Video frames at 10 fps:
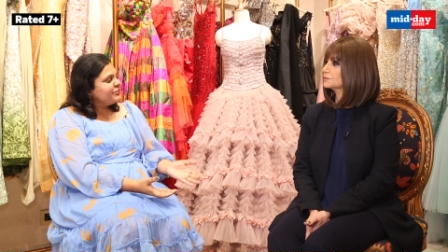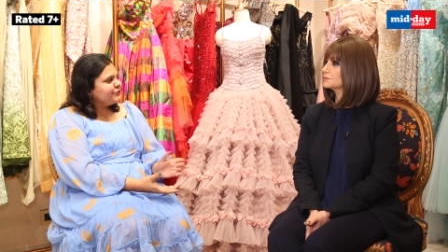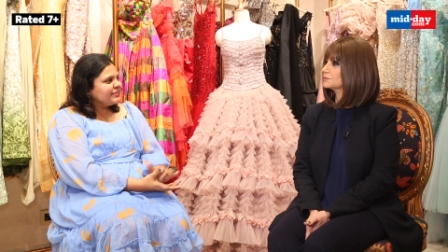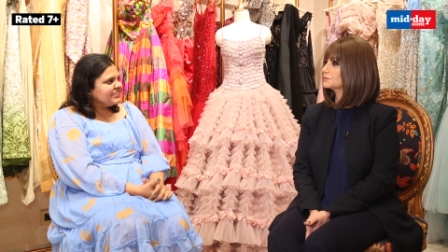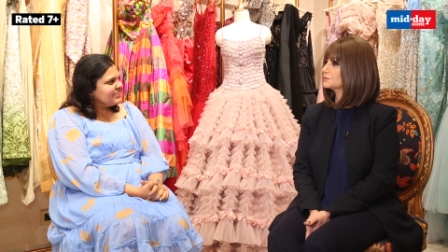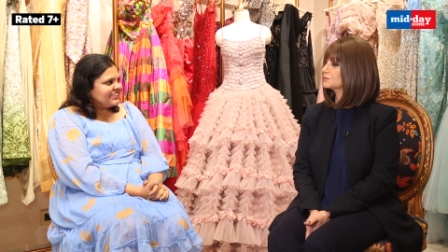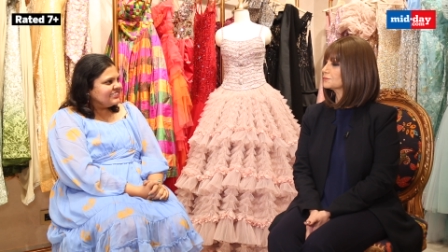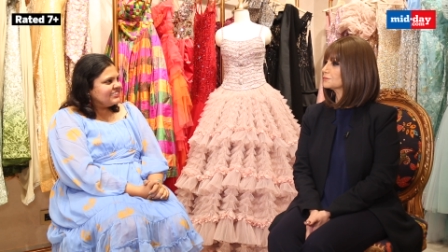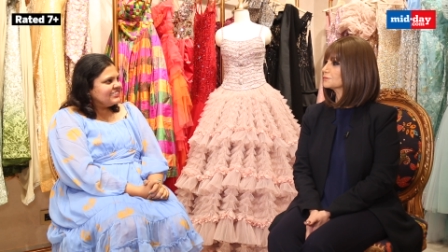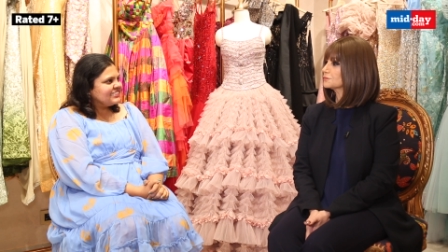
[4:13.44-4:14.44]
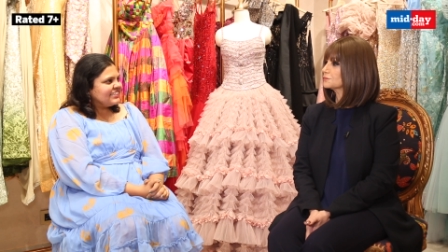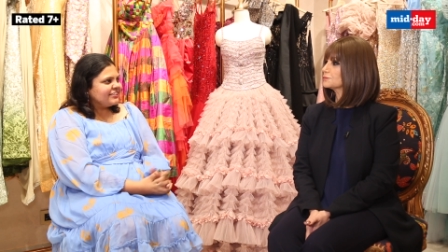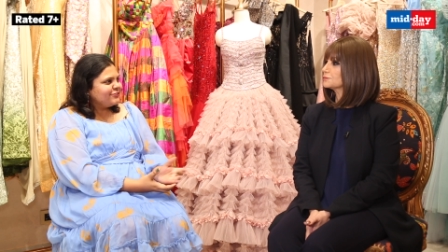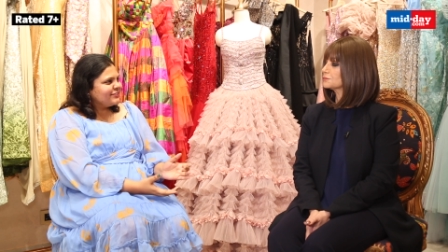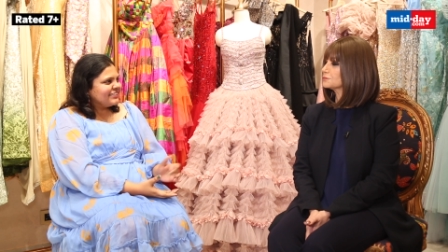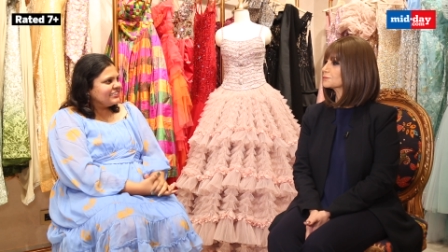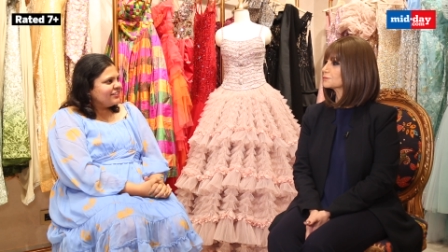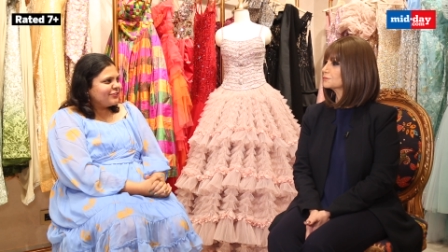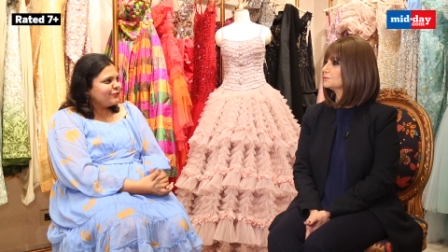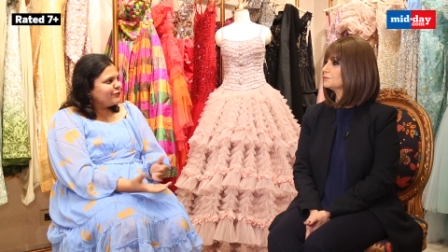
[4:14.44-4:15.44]
during the 90s, like you said, there
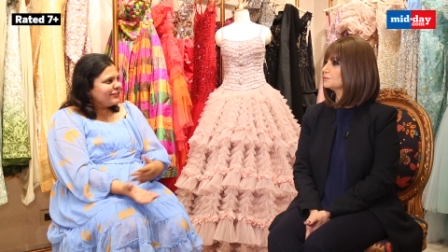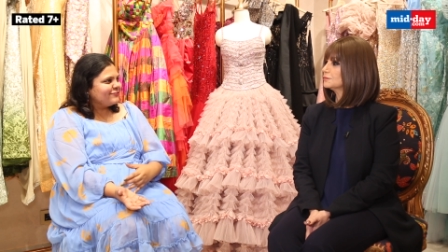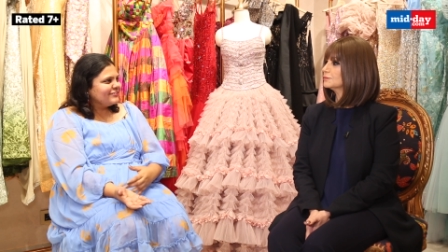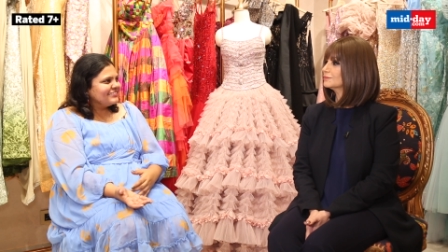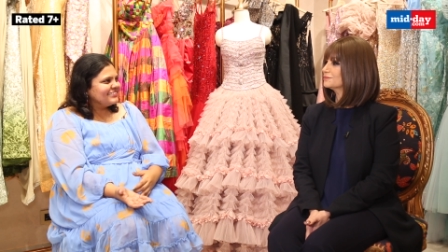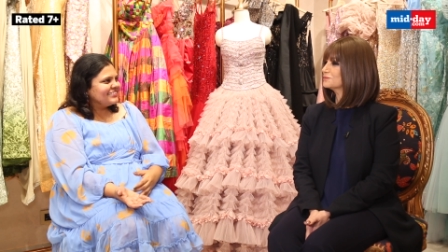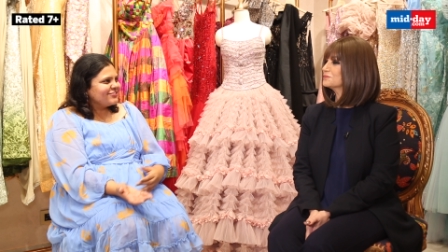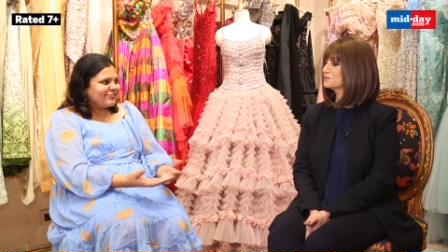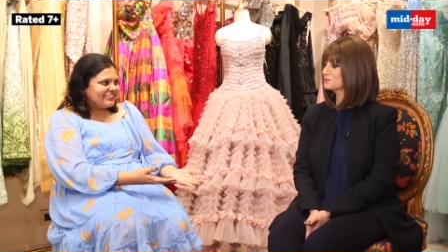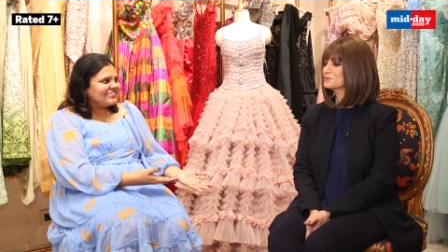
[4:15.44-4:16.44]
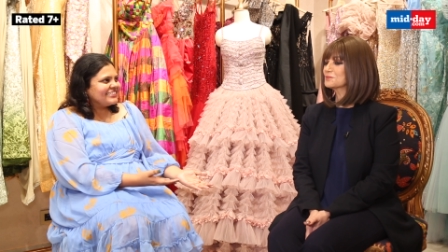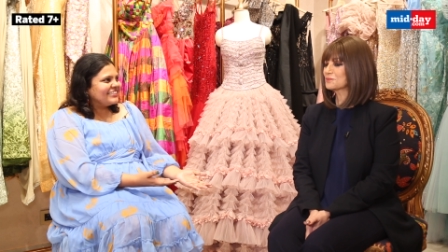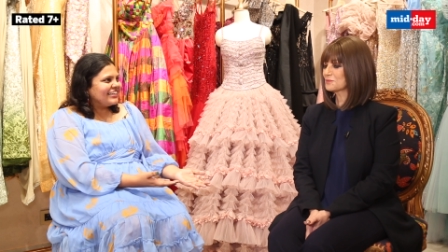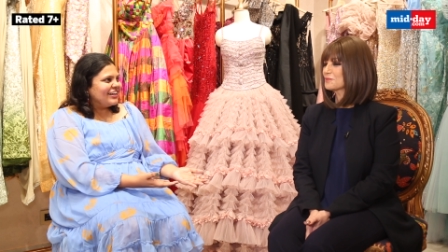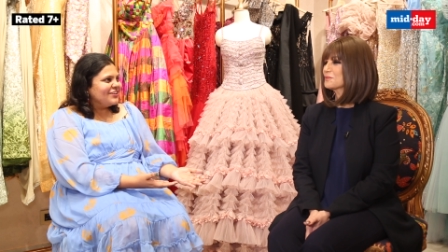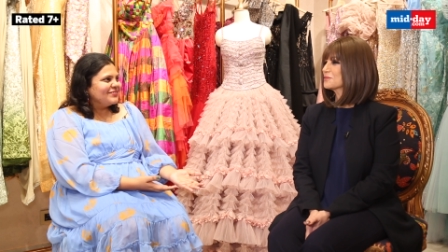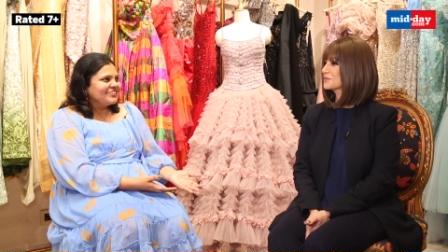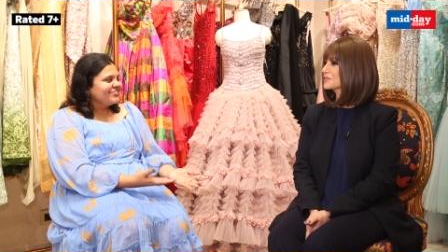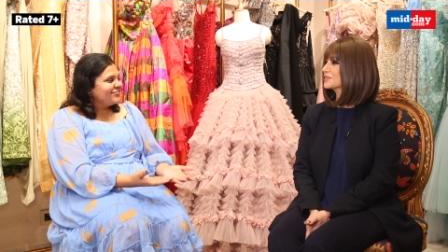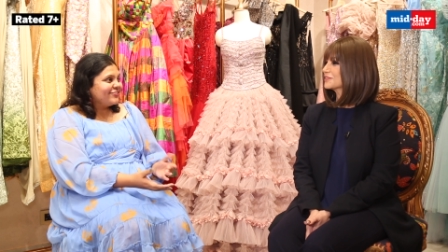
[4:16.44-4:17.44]
were no references, no Instagram,
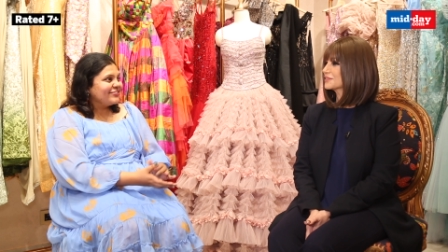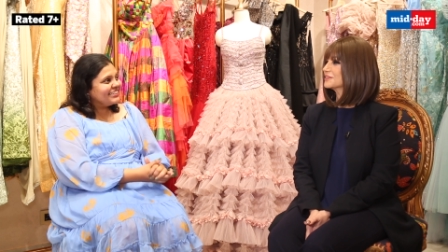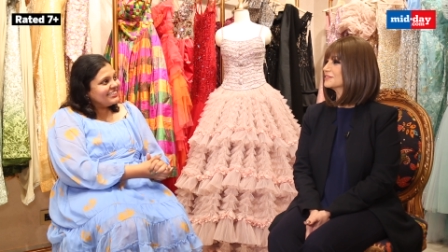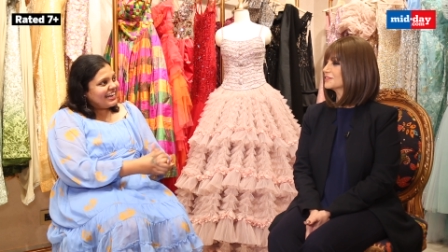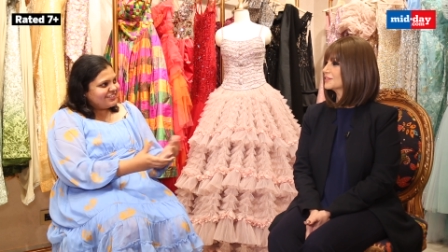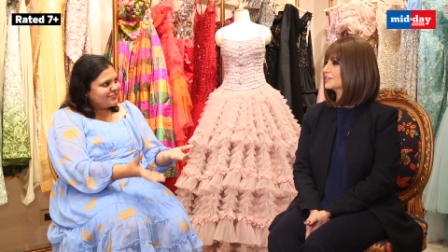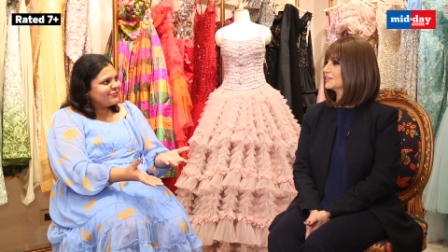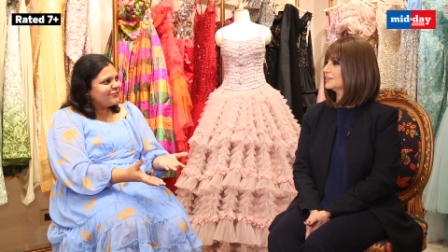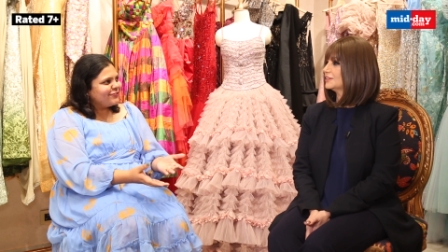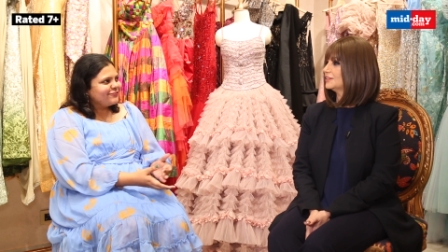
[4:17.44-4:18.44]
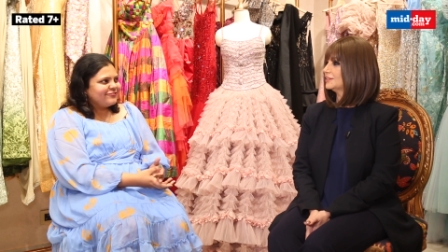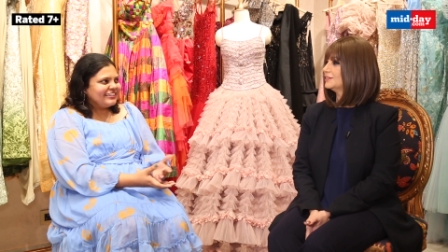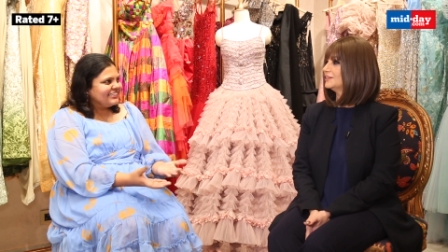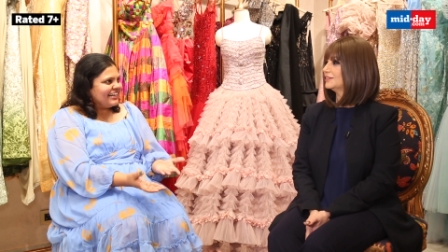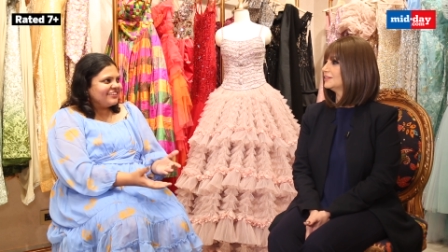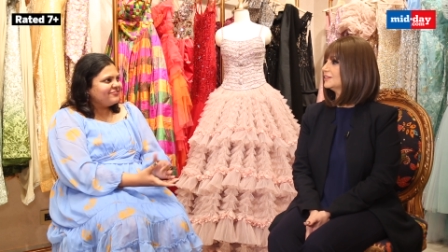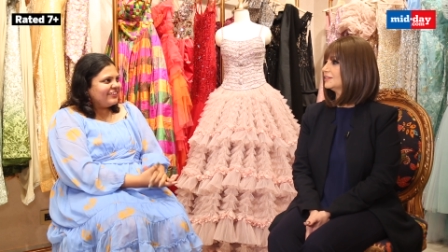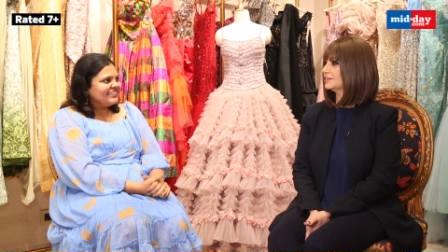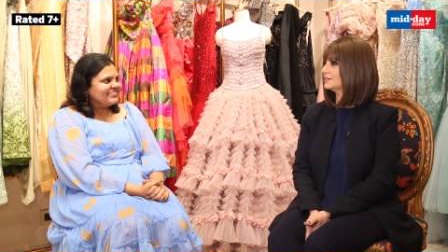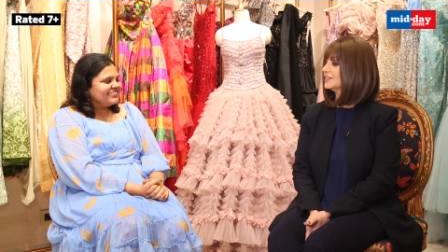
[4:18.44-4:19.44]
and you know, you really had to go on field and
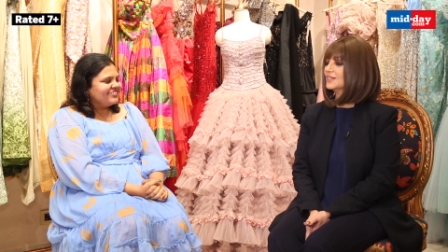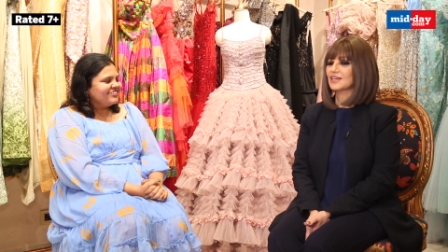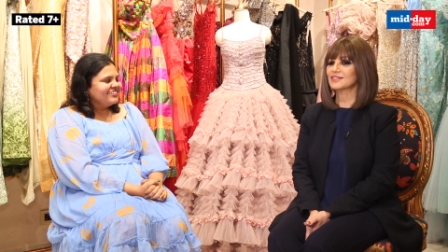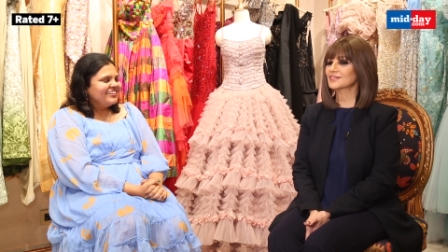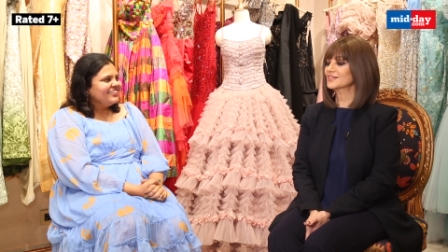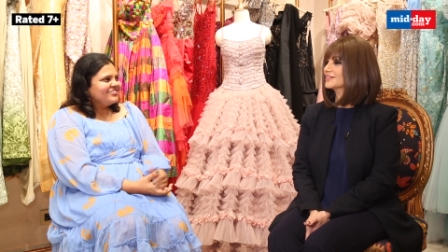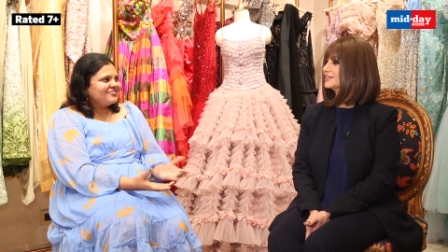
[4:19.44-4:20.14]
find uh, yes.